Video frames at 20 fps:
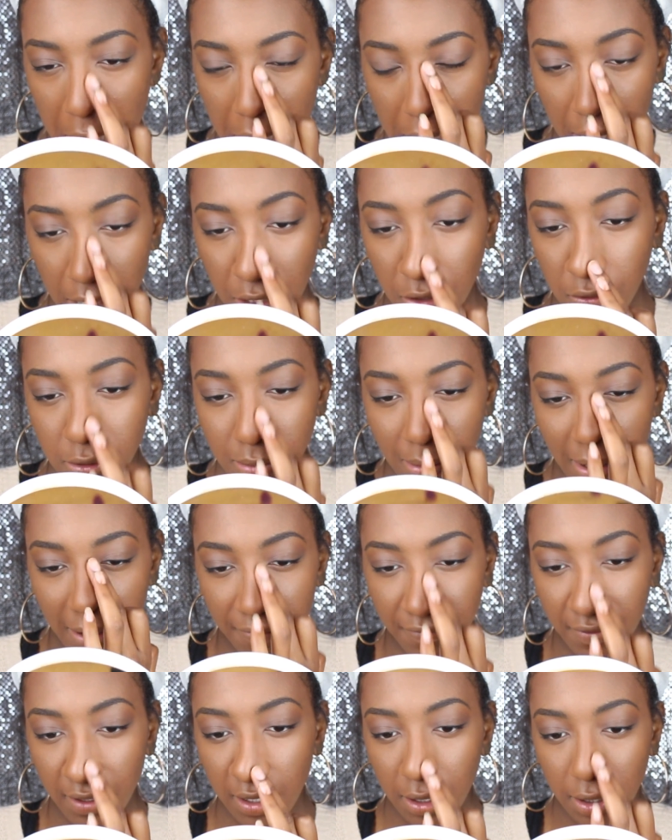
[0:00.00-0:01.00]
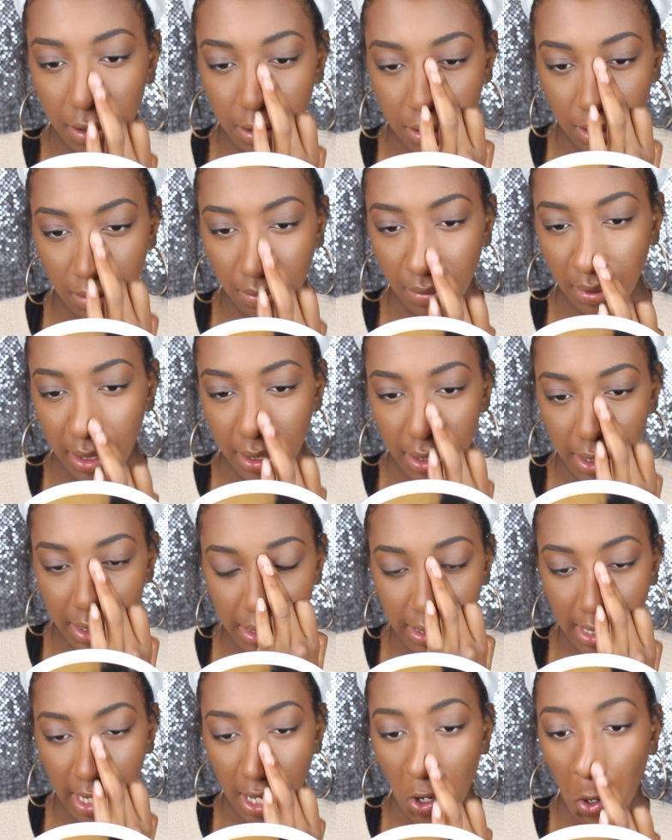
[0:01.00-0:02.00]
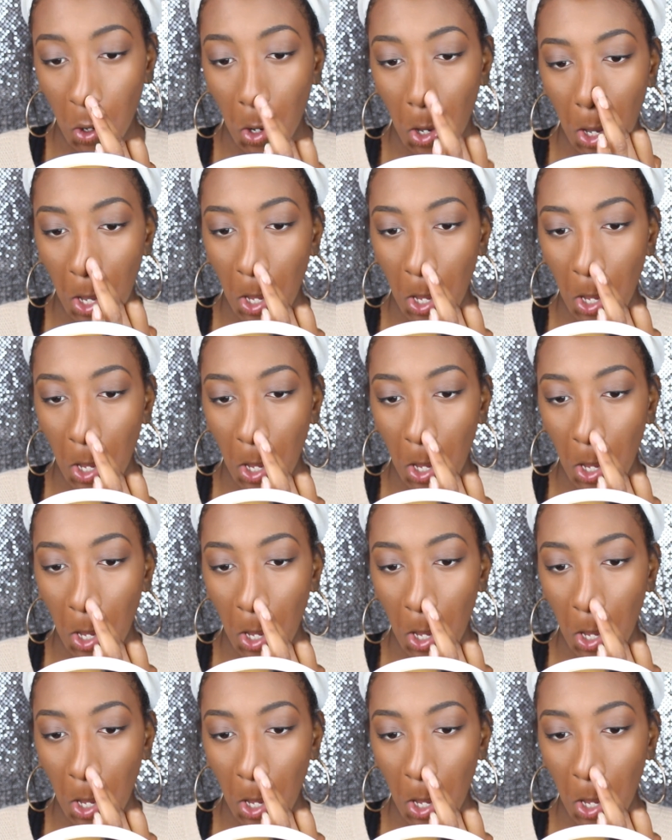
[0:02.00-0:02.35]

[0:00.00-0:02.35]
And I use my finger to blend this out.